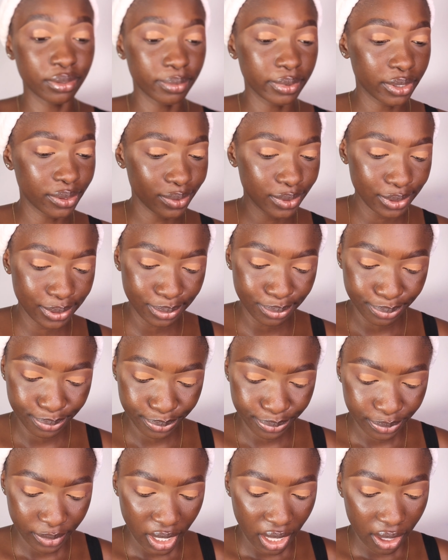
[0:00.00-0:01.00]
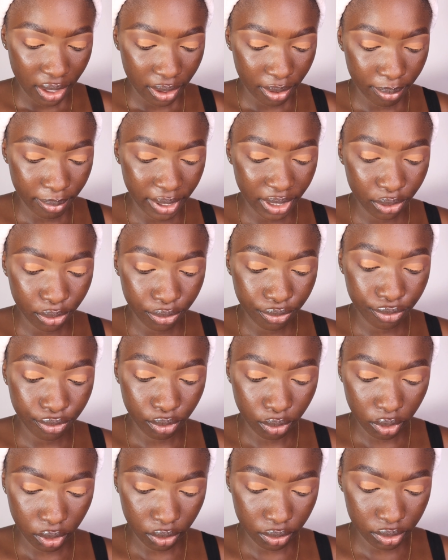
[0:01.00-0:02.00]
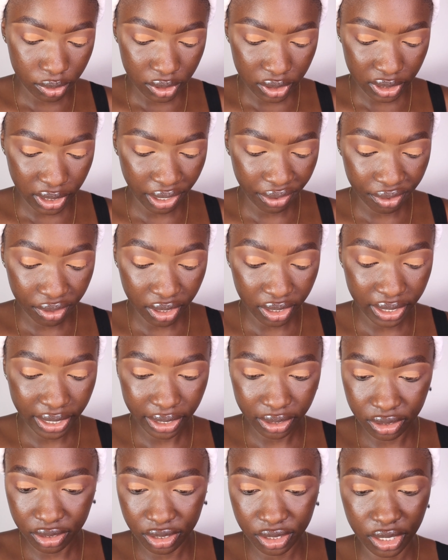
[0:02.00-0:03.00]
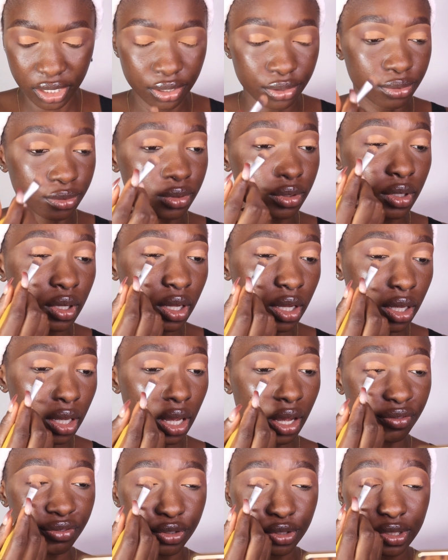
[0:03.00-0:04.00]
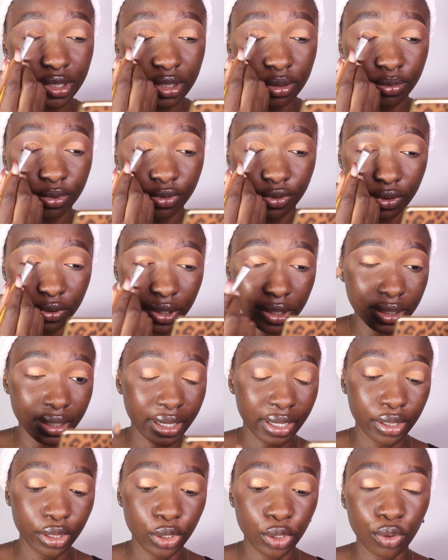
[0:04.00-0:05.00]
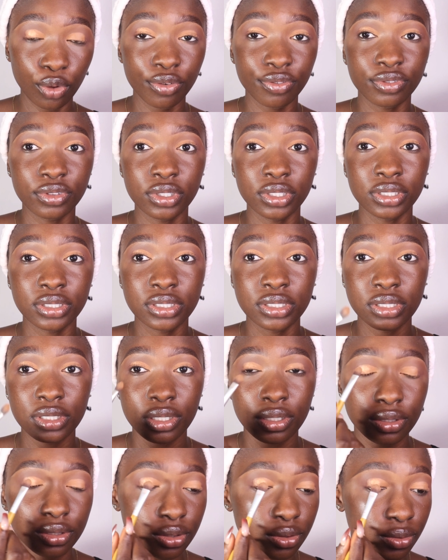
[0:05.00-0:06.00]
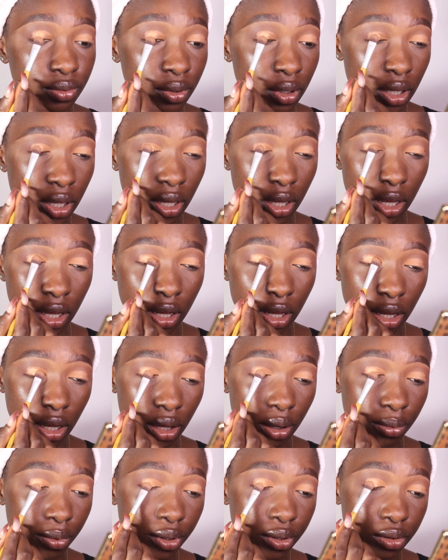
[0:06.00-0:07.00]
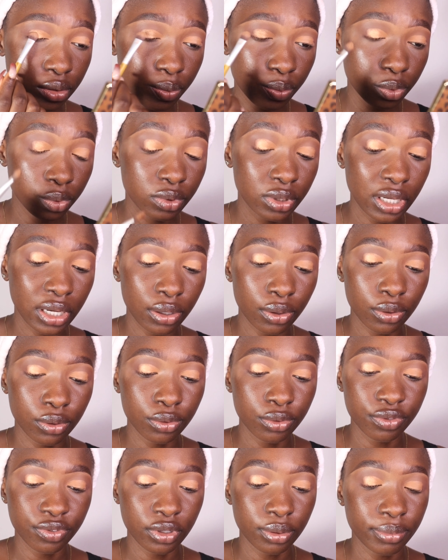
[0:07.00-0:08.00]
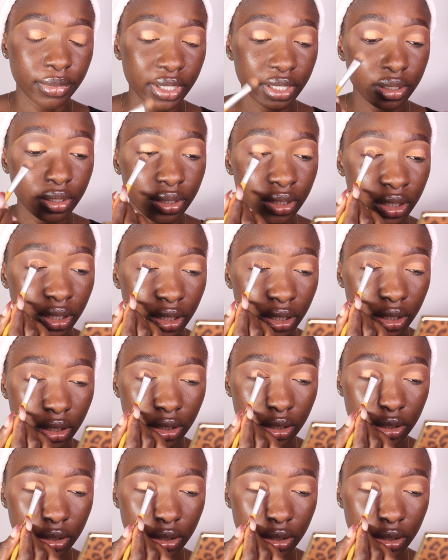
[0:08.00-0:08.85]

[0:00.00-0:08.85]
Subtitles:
about. It might not focus. I really like this shadow. I've used it before and I loved it. So I'm going to put that all over my lid.